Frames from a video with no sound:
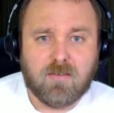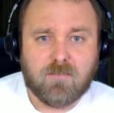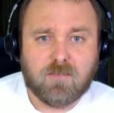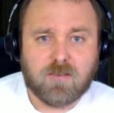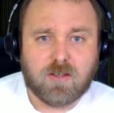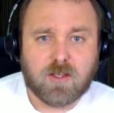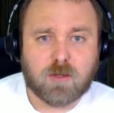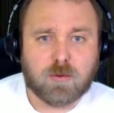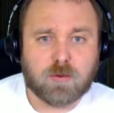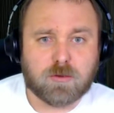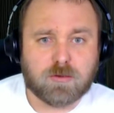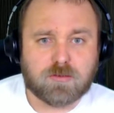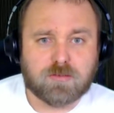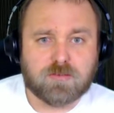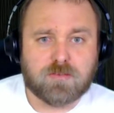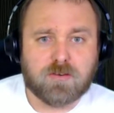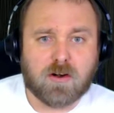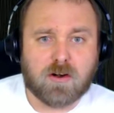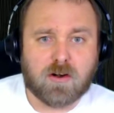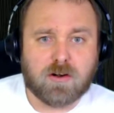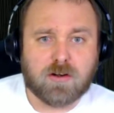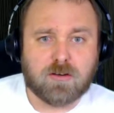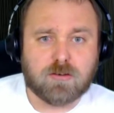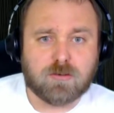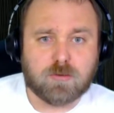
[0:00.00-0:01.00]
you know, as
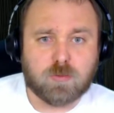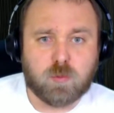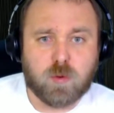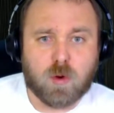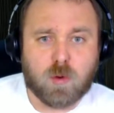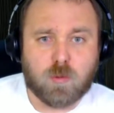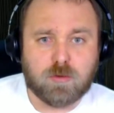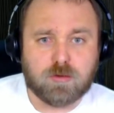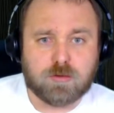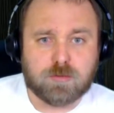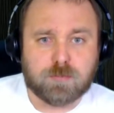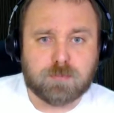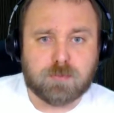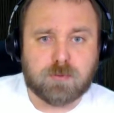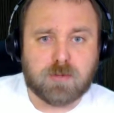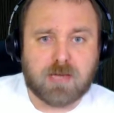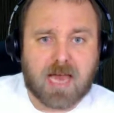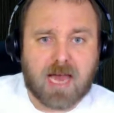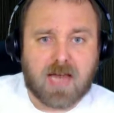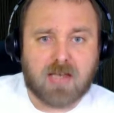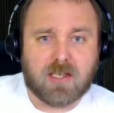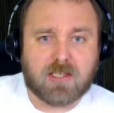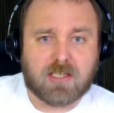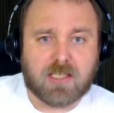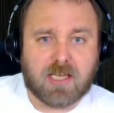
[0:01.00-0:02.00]
far as what was
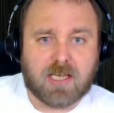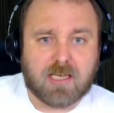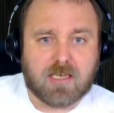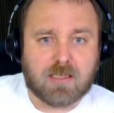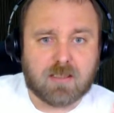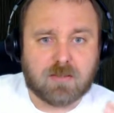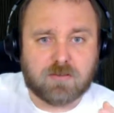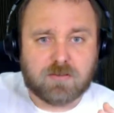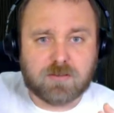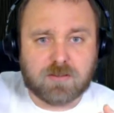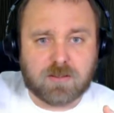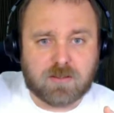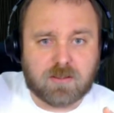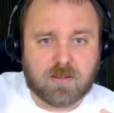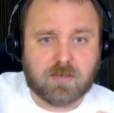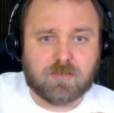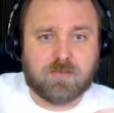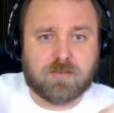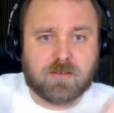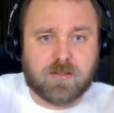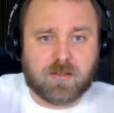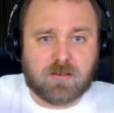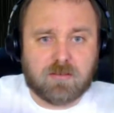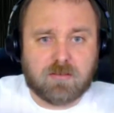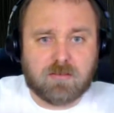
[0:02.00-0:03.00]
pre-allocated for the
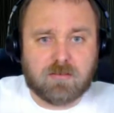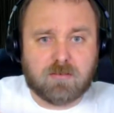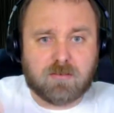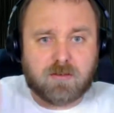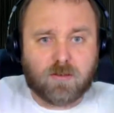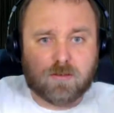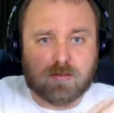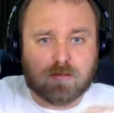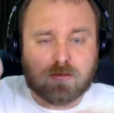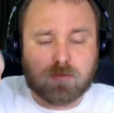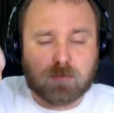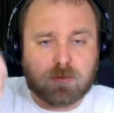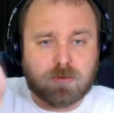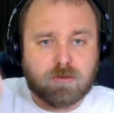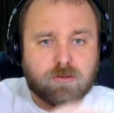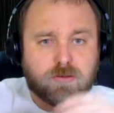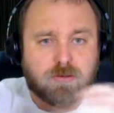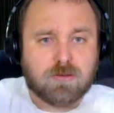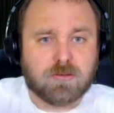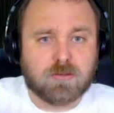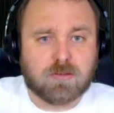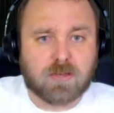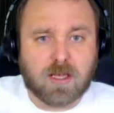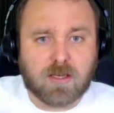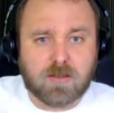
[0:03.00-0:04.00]
different distribution
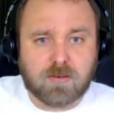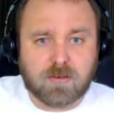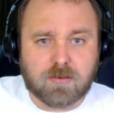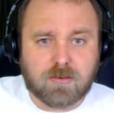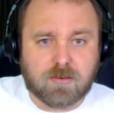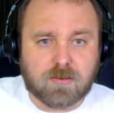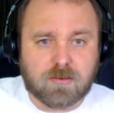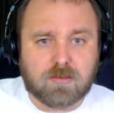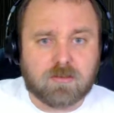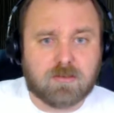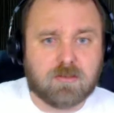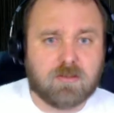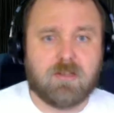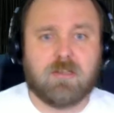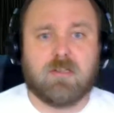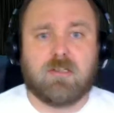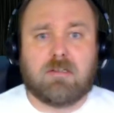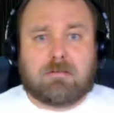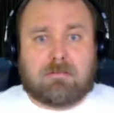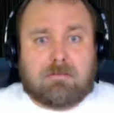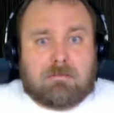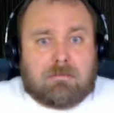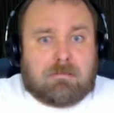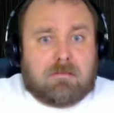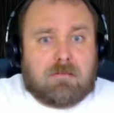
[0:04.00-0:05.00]
centers?
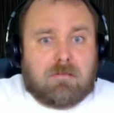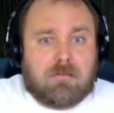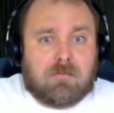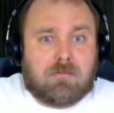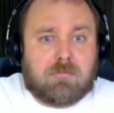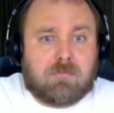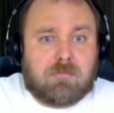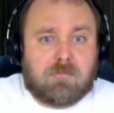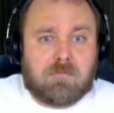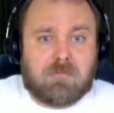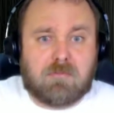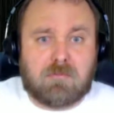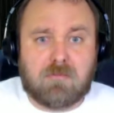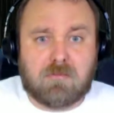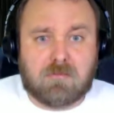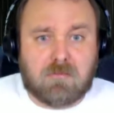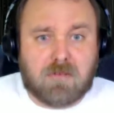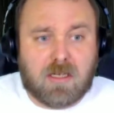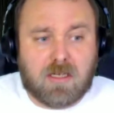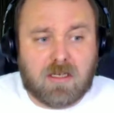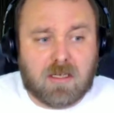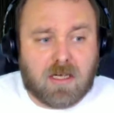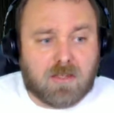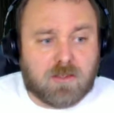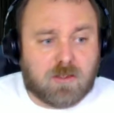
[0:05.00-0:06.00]

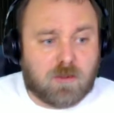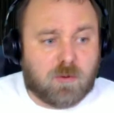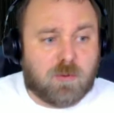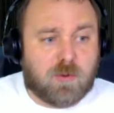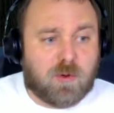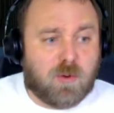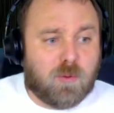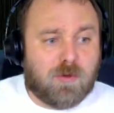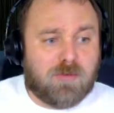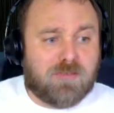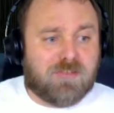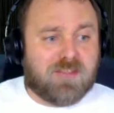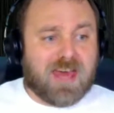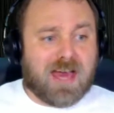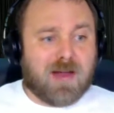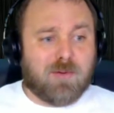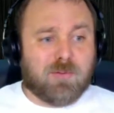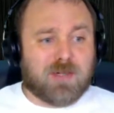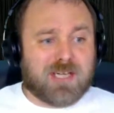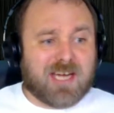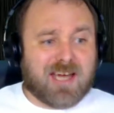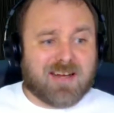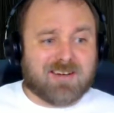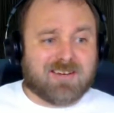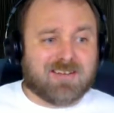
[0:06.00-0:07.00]
I don't know if that
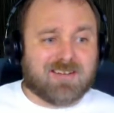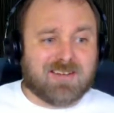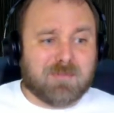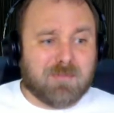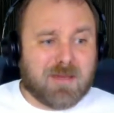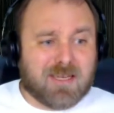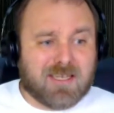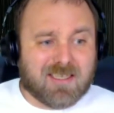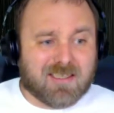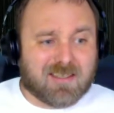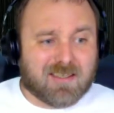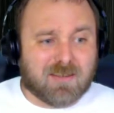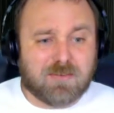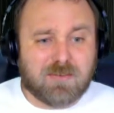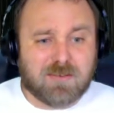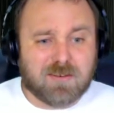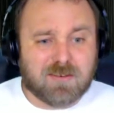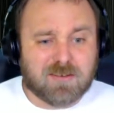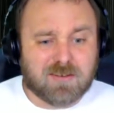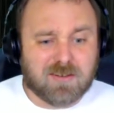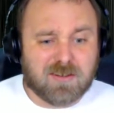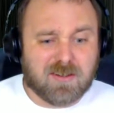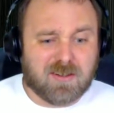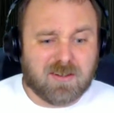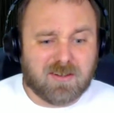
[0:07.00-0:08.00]
would actually make a
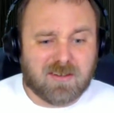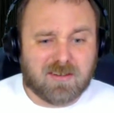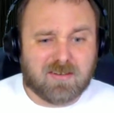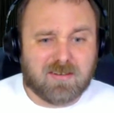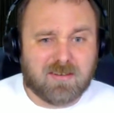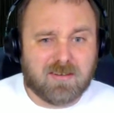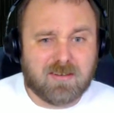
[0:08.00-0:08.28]
difference or not.